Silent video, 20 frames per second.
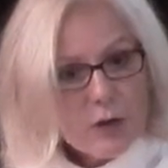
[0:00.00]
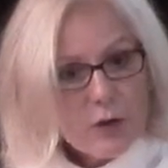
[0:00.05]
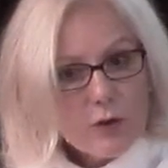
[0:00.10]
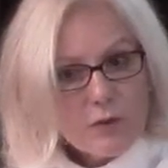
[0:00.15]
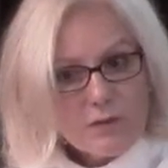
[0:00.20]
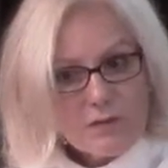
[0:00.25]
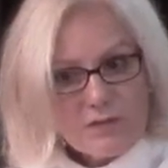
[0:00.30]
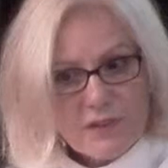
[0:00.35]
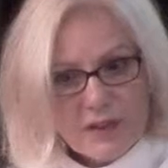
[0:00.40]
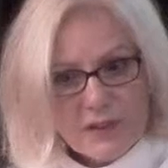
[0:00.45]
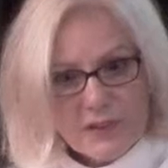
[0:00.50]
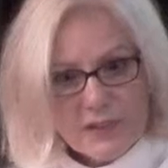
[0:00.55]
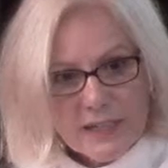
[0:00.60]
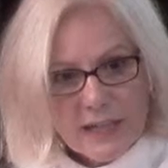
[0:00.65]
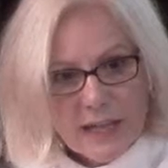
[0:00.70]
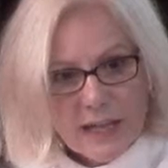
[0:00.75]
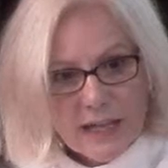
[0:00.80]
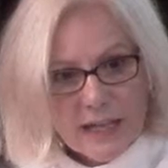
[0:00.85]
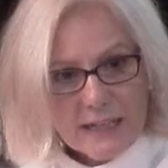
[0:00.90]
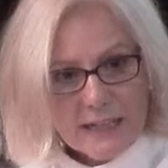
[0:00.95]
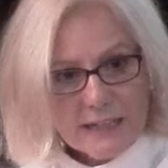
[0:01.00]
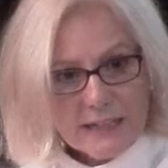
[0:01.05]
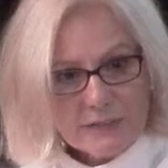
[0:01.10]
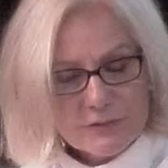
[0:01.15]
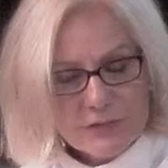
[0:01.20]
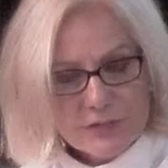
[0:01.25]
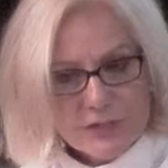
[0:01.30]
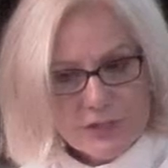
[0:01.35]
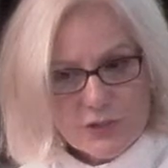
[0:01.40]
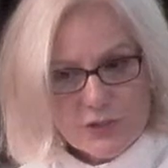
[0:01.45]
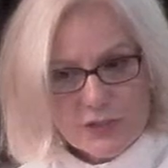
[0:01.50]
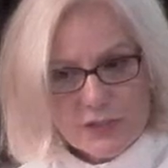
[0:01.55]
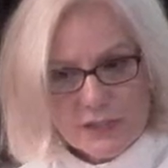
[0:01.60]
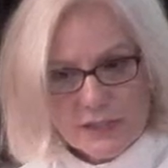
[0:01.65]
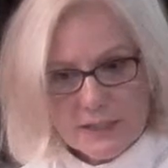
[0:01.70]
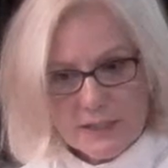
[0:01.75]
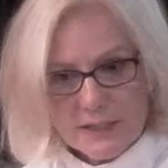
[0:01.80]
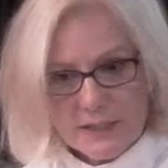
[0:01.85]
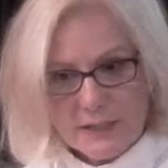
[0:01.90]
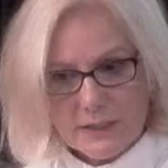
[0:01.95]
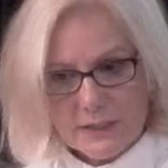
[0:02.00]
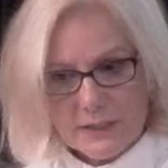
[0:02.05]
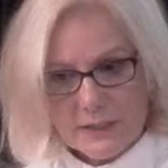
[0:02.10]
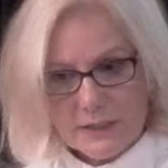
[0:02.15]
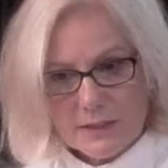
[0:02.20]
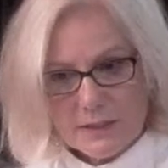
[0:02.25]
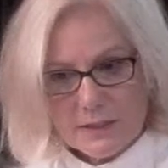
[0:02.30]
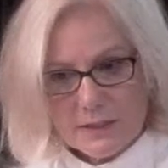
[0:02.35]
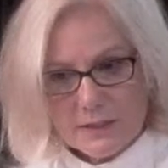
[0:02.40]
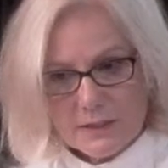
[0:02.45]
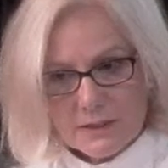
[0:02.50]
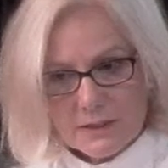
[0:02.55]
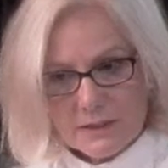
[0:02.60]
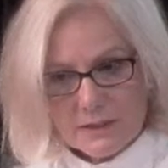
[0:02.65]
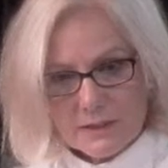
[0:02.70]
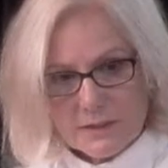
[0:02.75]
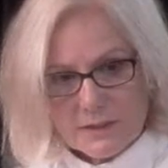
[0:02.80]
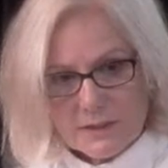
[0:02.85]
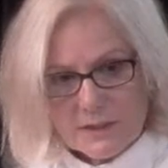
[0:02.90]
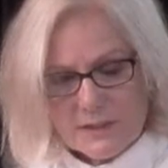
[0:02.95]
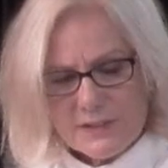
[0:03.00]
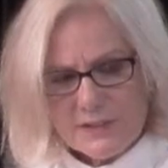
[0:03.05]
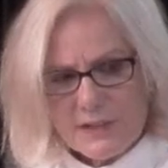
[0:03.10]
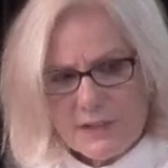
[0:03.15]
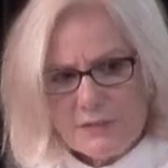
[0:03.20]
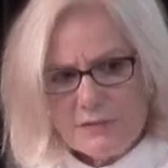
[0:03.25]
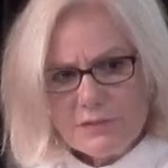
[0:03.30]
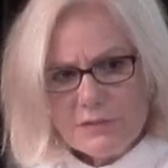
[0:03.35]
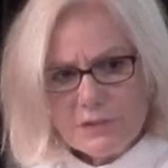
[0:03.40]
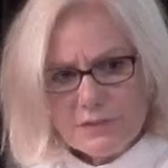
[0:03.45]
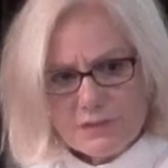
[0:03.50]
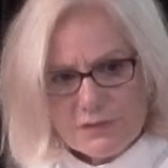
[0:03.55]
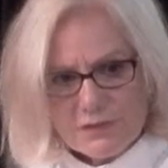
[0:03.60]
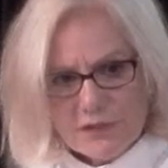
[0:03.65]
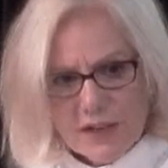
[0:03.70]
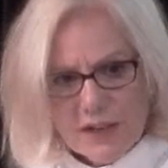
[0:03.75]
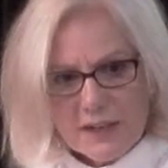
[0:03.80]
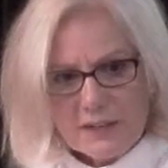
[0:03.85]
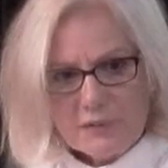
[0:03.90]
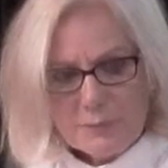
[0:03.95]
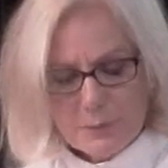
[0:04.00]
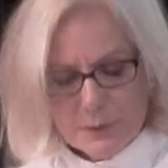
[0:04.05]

or very highly restricted. 75%.